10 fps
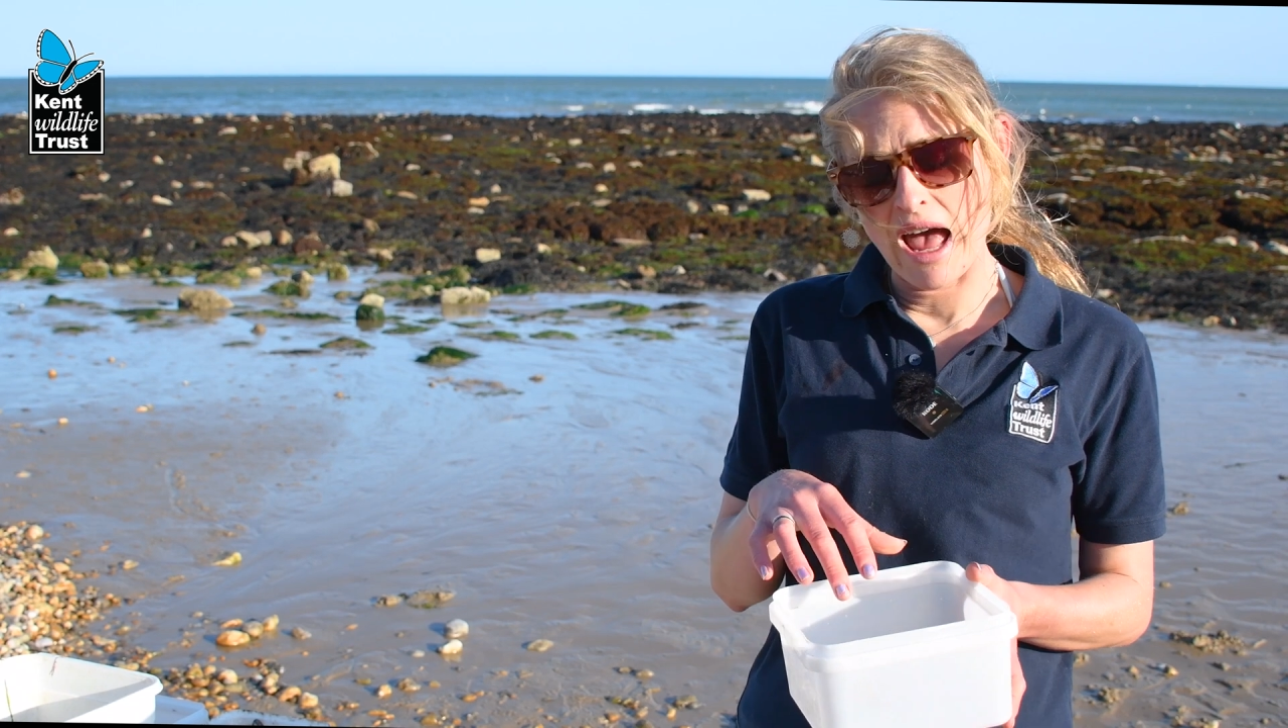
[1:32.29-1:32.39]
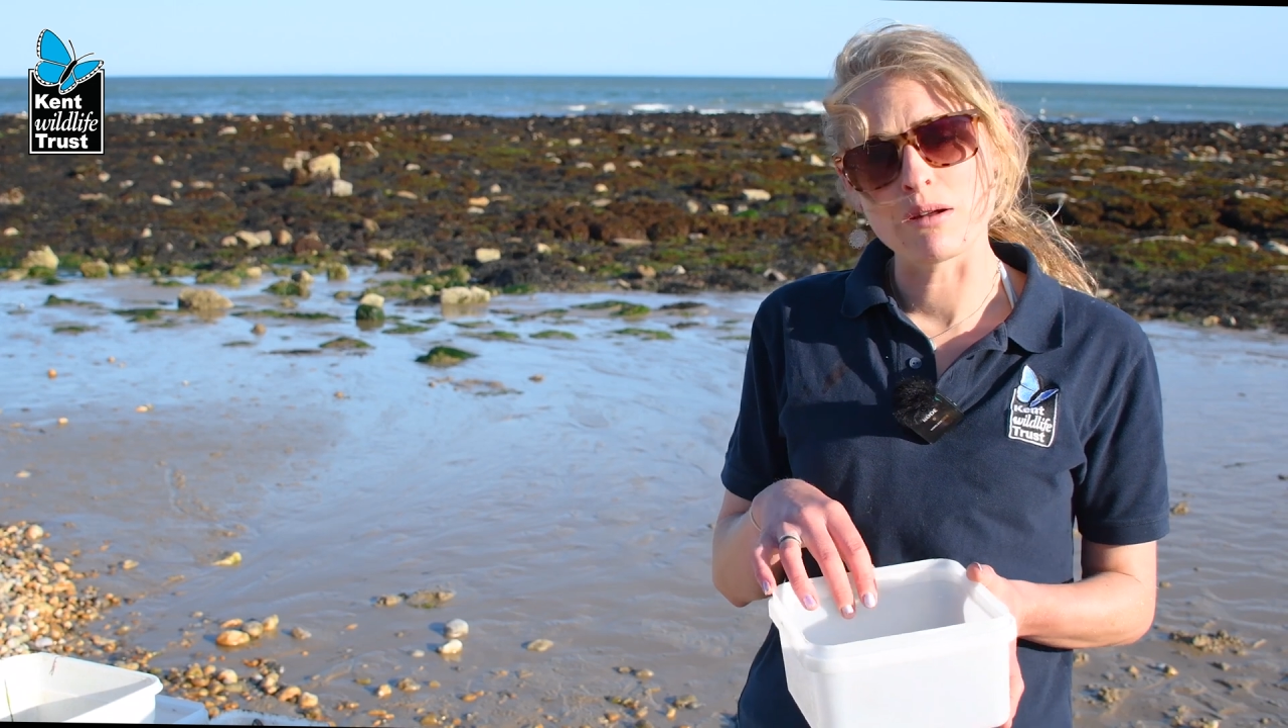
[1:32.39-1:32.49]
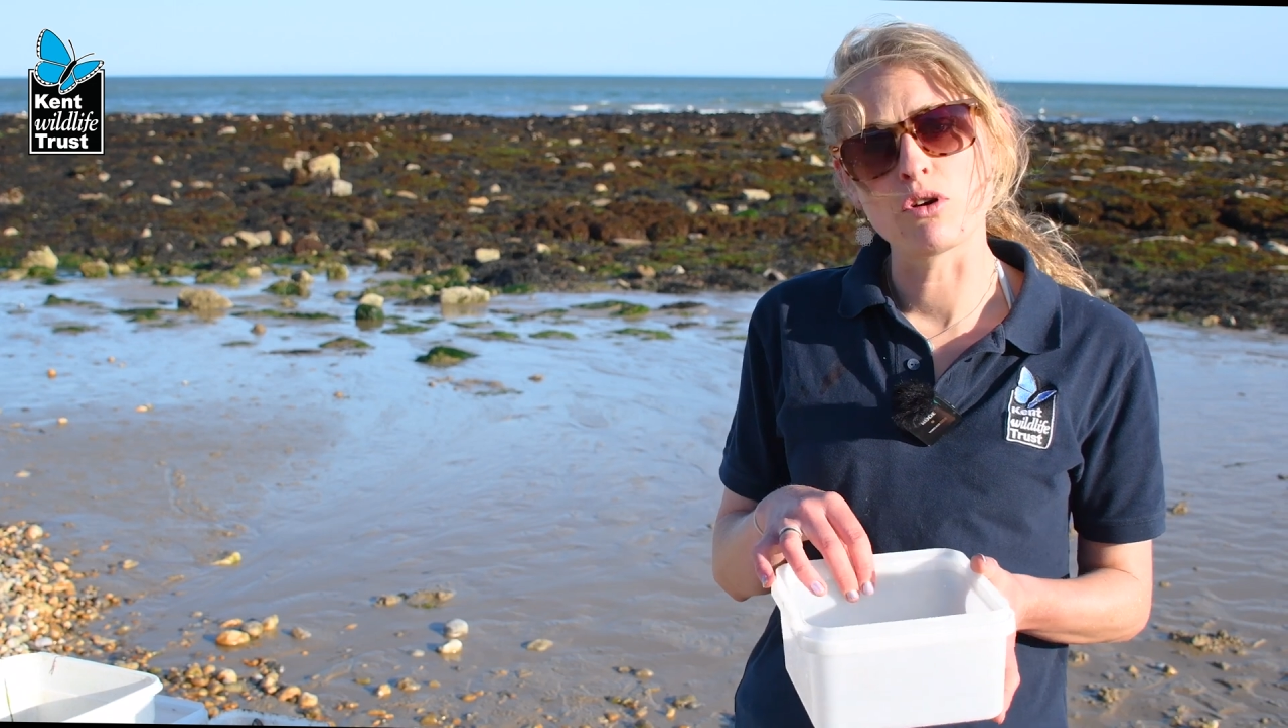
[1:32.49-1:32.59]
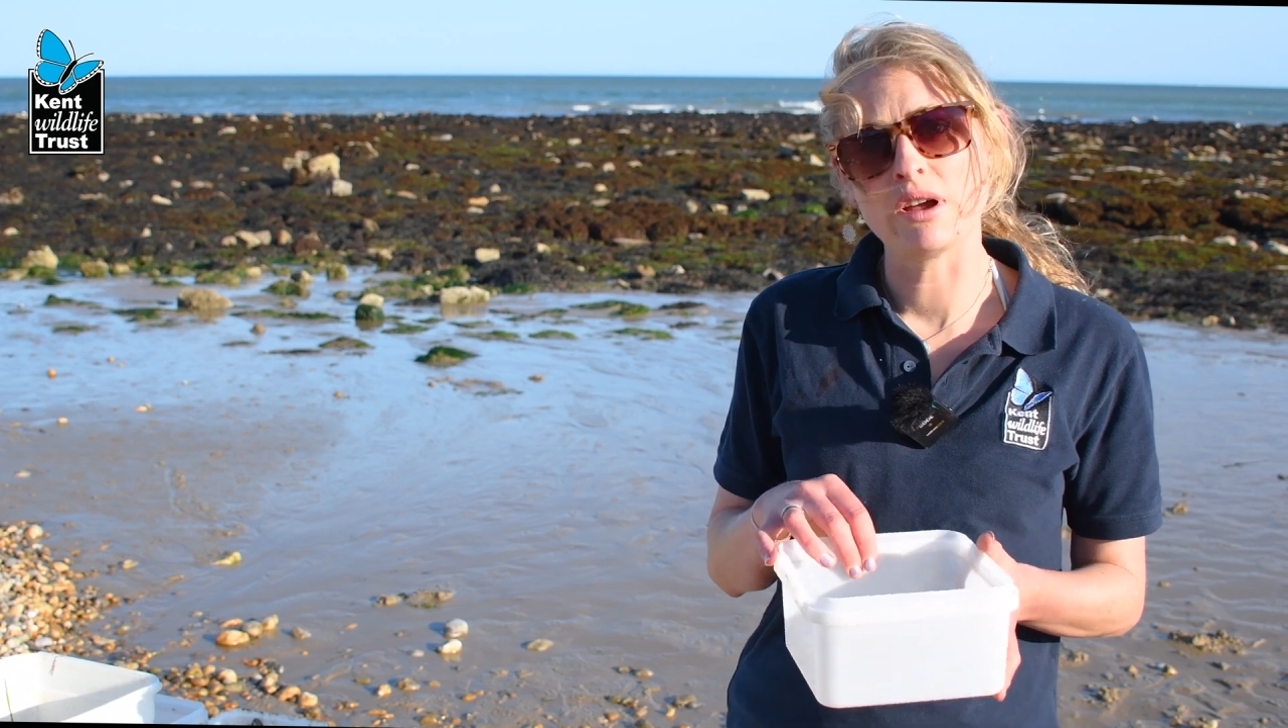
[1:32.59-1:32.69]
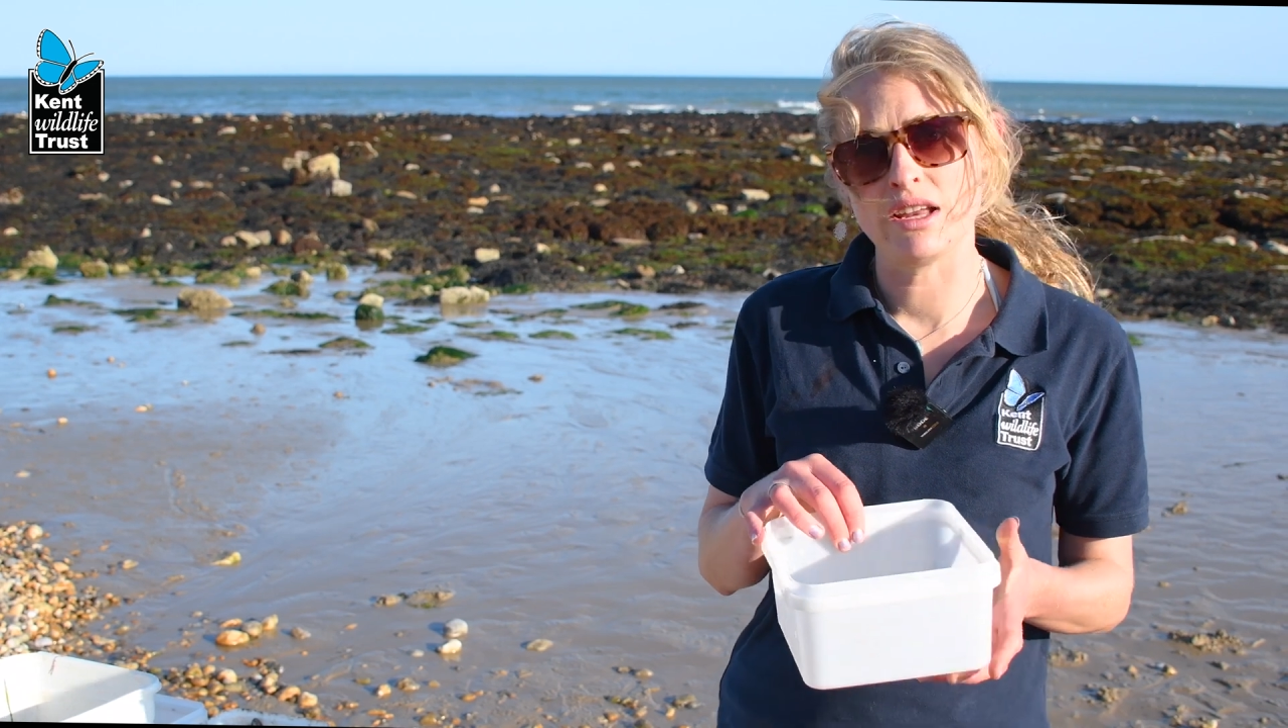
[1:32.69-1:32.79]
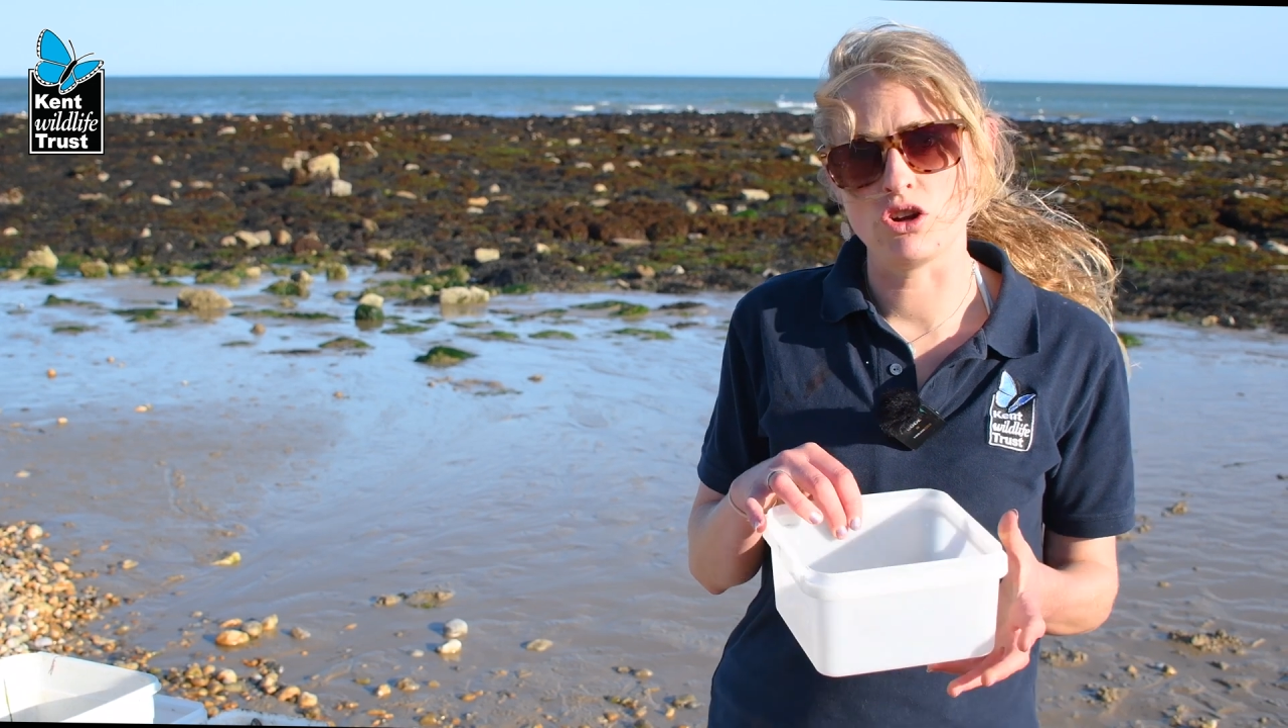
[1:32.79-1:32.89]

animal in